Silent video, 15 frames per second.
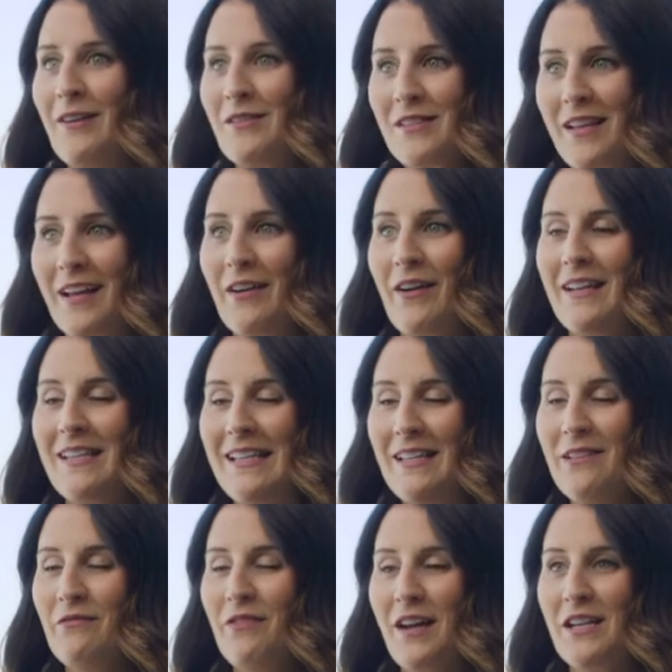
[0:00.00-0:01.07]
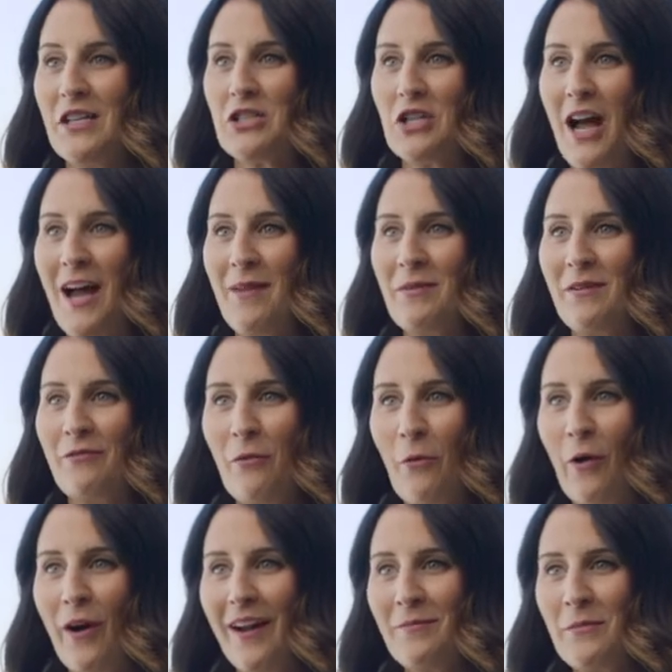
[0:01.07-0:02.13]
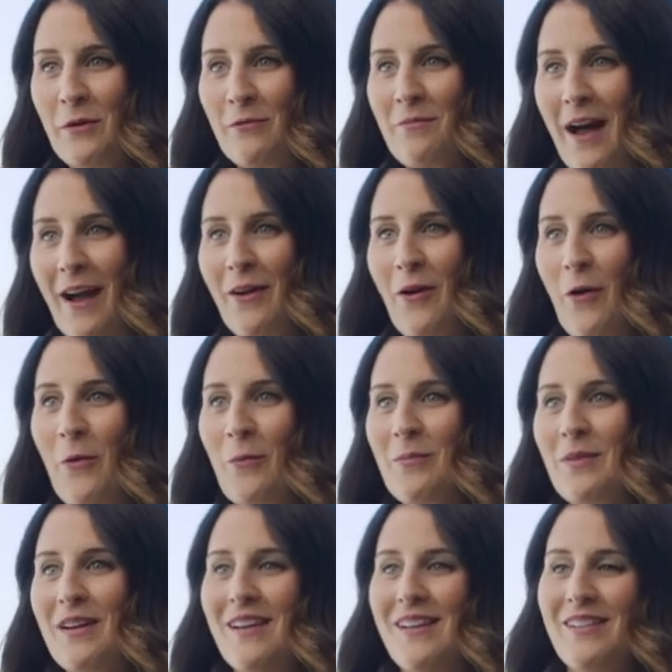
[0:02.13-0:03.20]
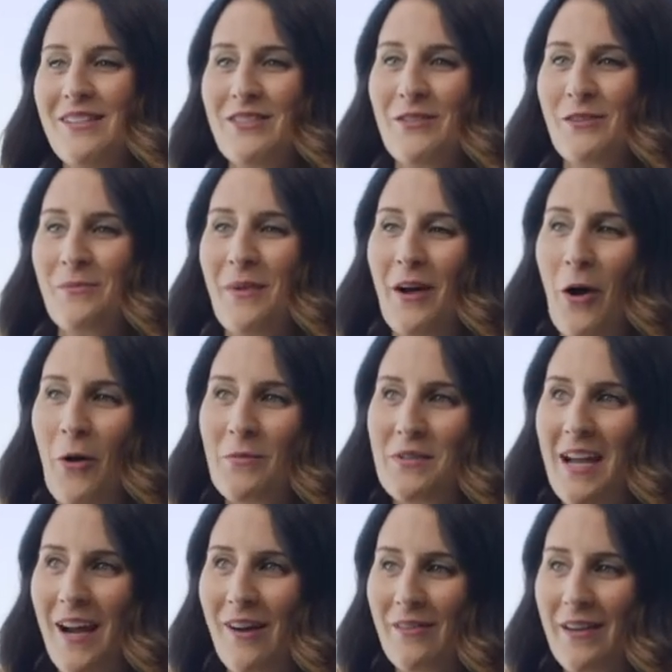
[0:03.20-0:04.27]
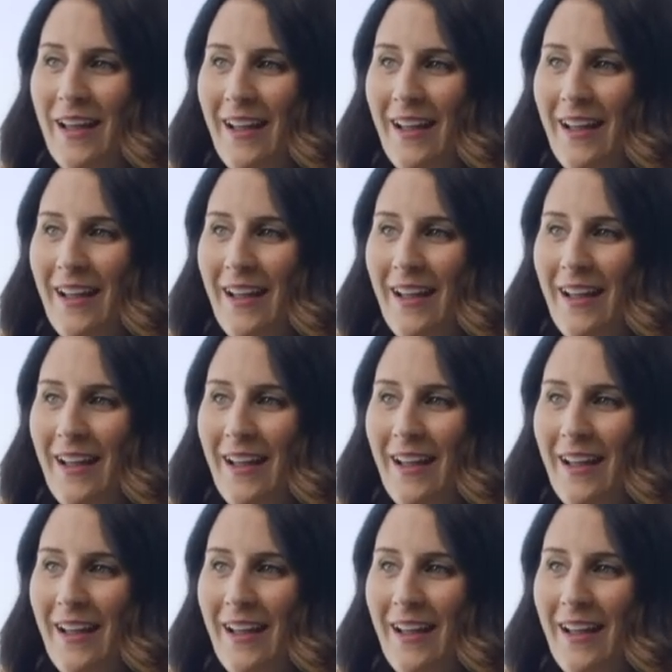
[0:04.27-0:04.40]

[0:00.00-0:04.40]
It's like, I need to find a job before I move back home to my hometown.